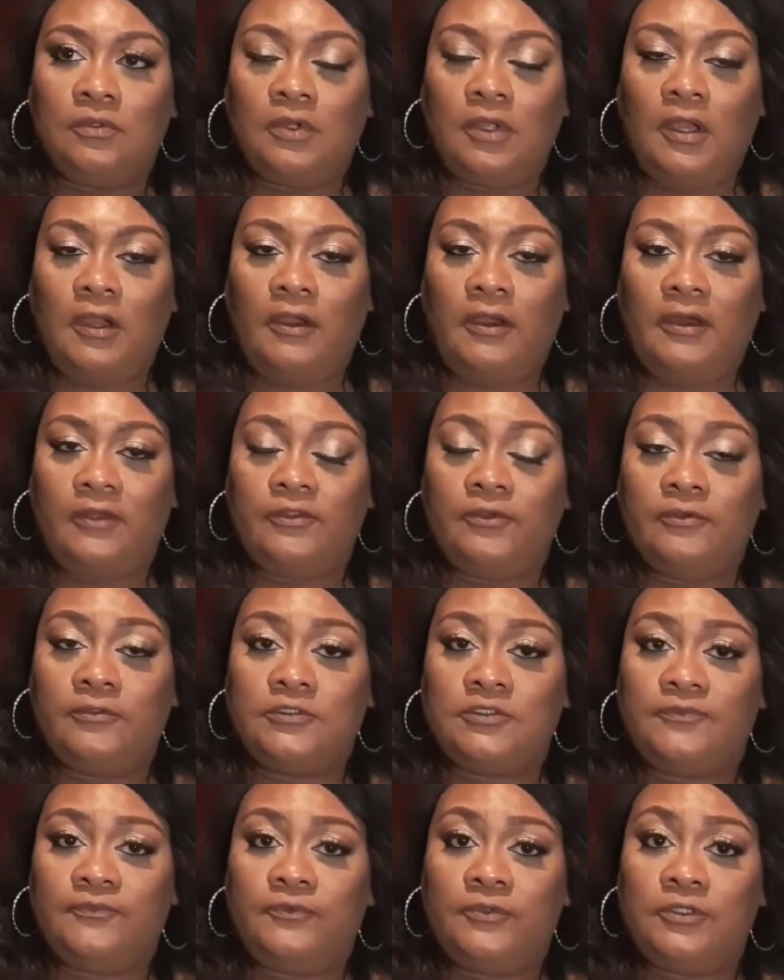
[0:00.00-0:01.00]
how
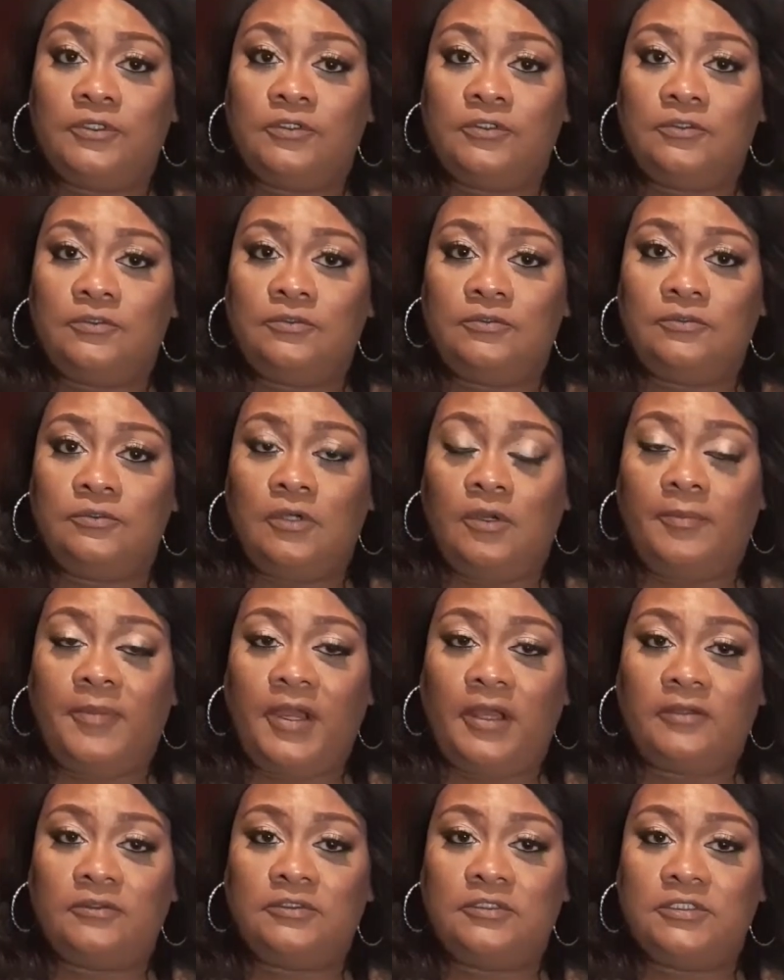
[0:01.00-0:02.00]
others feel
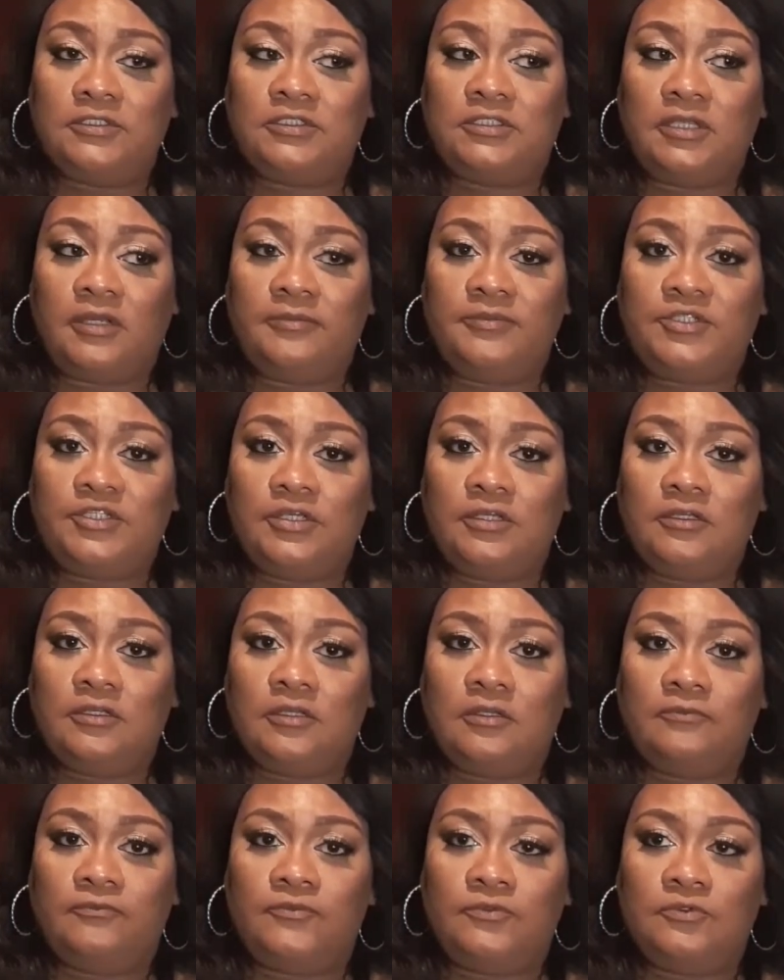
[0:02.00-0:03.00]
about this
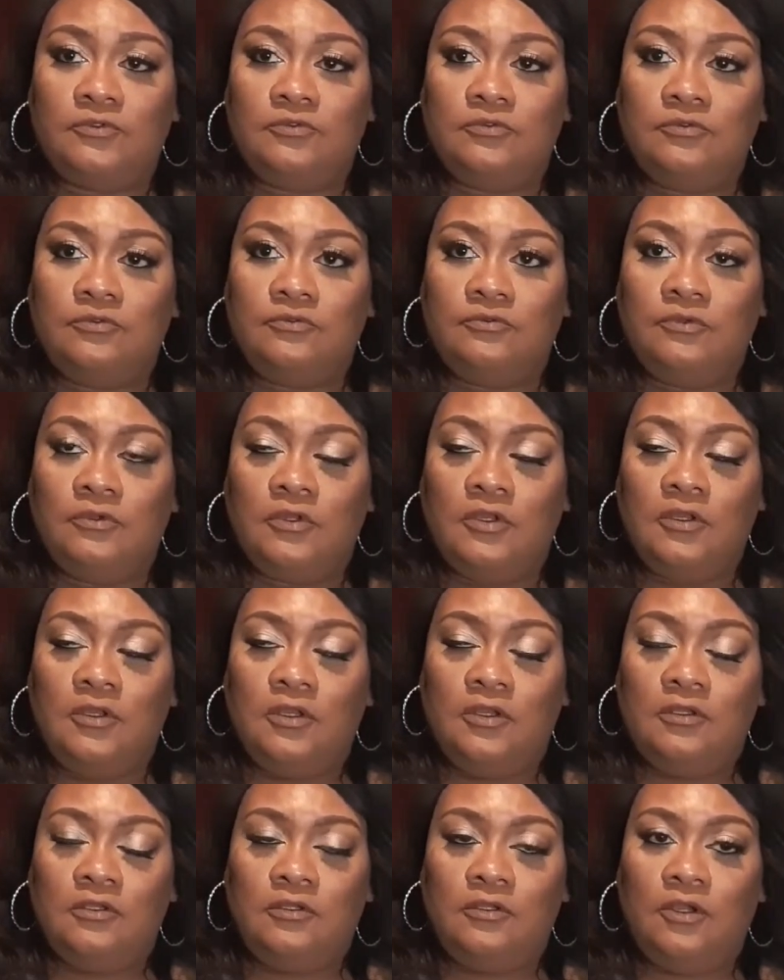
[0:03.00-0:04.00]
subject. If you
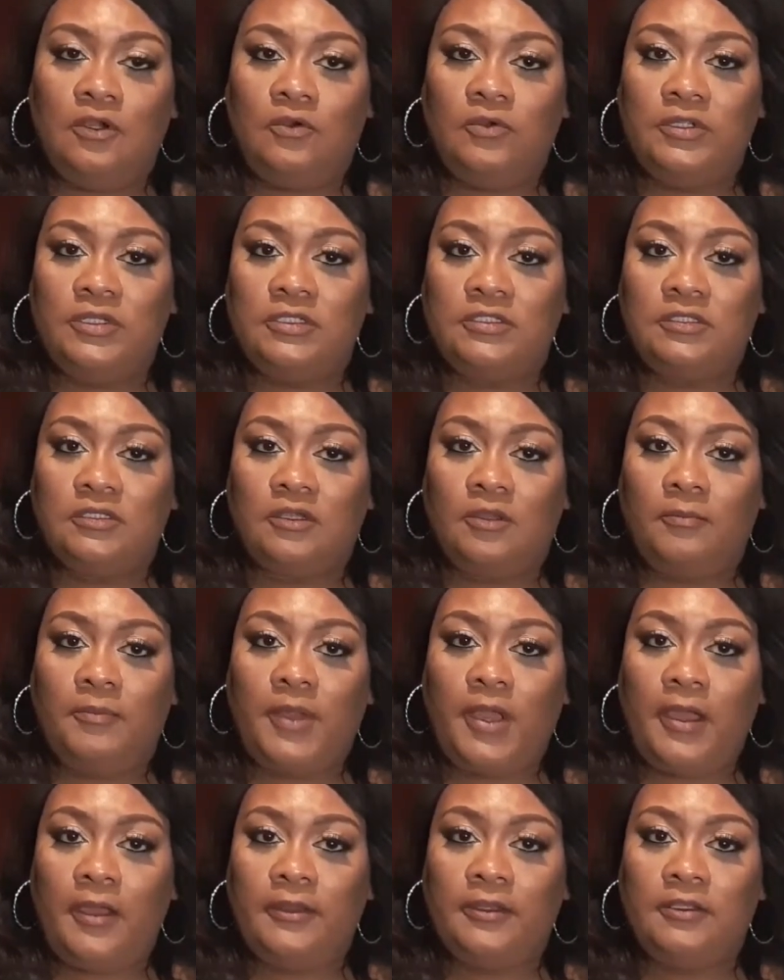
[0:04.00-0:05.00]
know anything
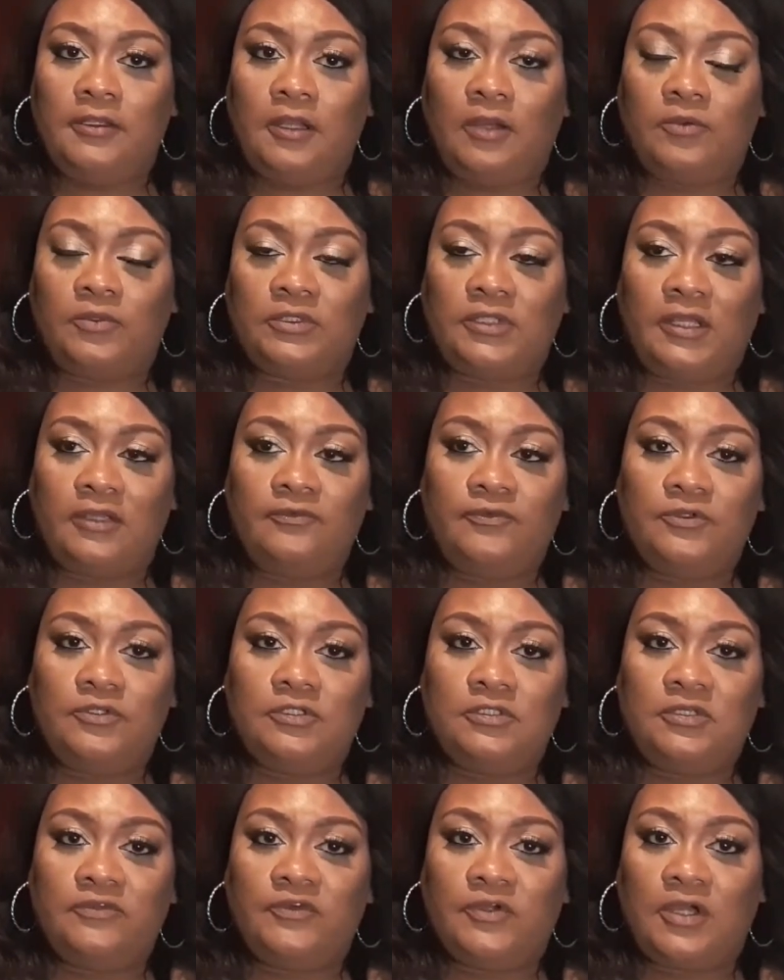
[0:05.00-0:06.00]
about it, I would like for
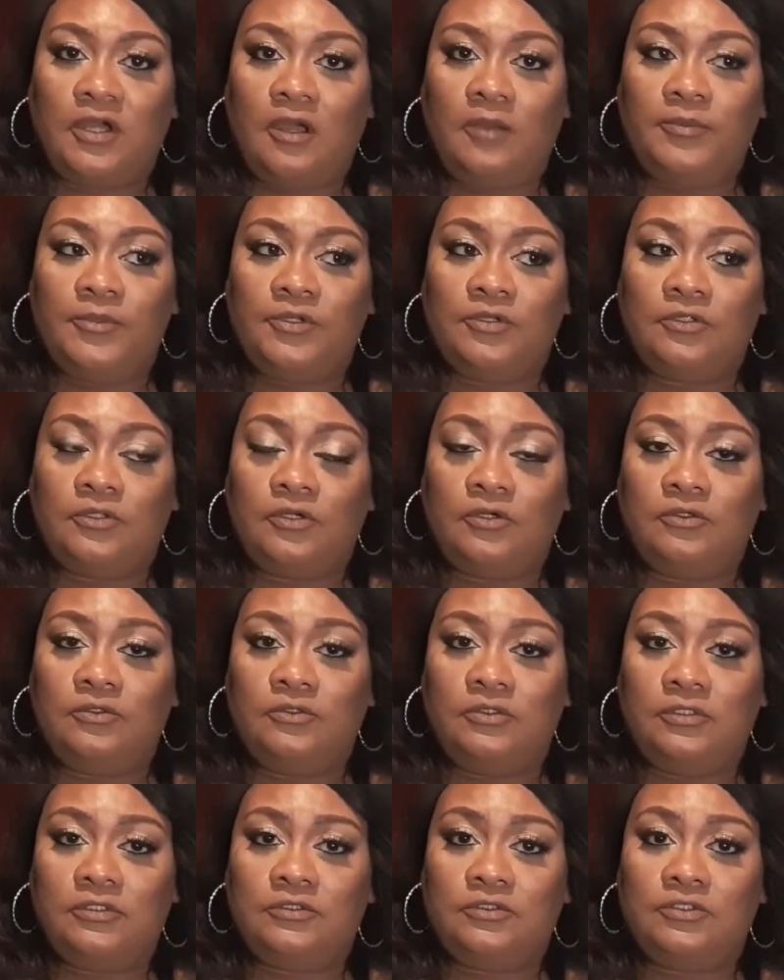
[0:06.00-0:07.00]
you to leave a comment
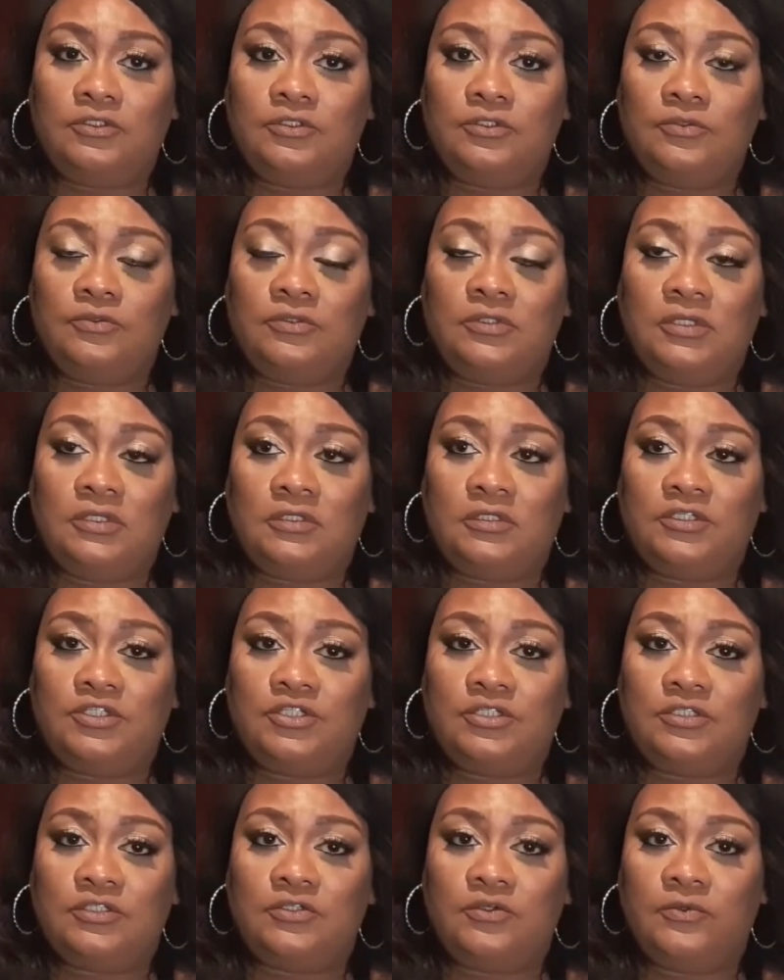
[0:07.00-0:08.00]
alone. Do you think that
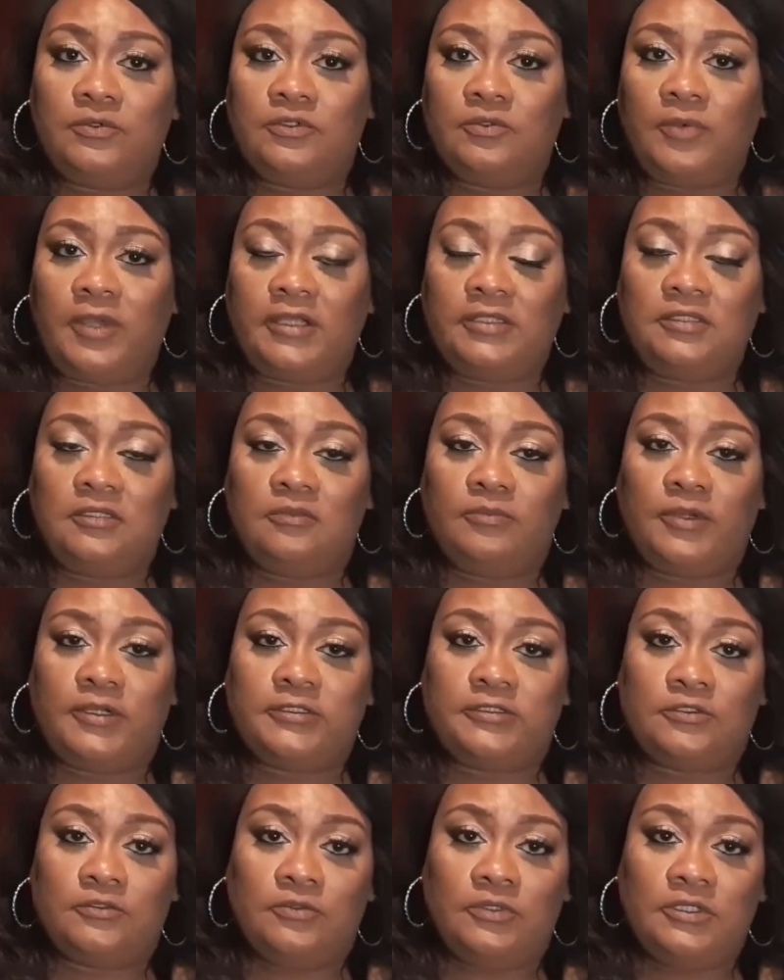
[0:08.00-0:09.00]
she's doing the right thing
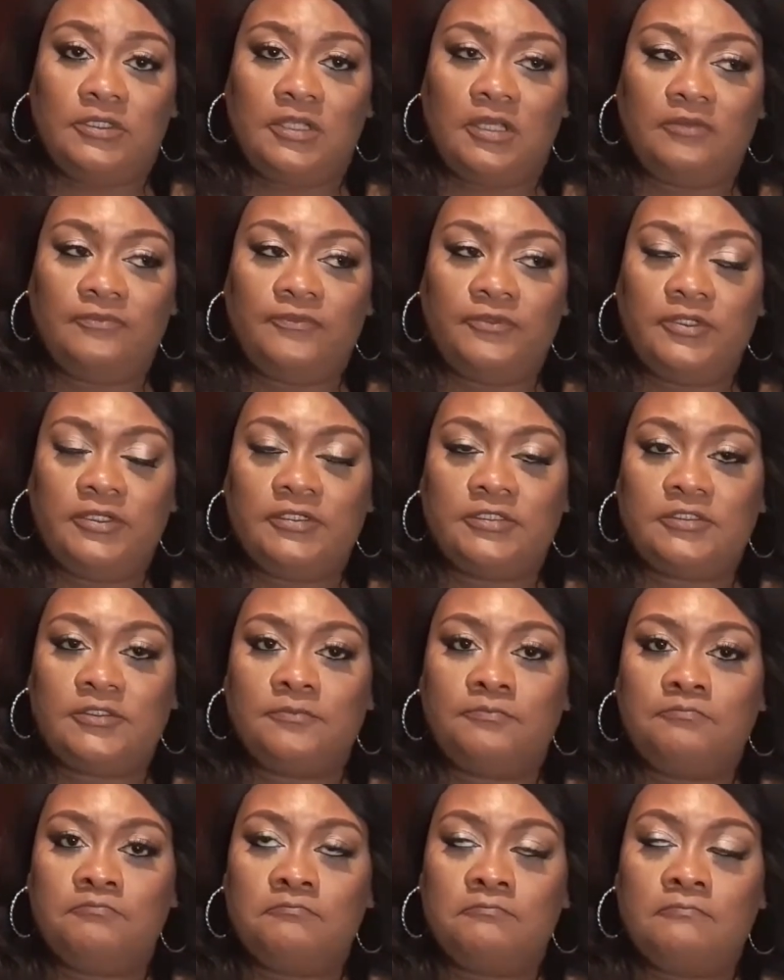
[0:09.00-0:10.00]
by suing
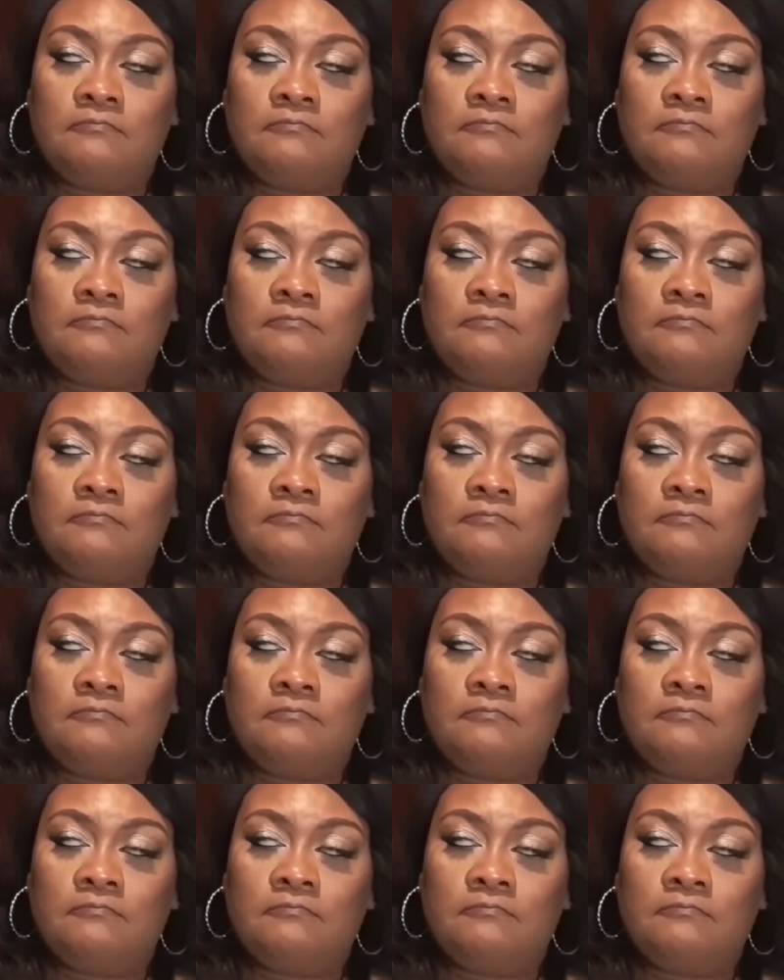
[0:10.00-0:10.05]
Netflix?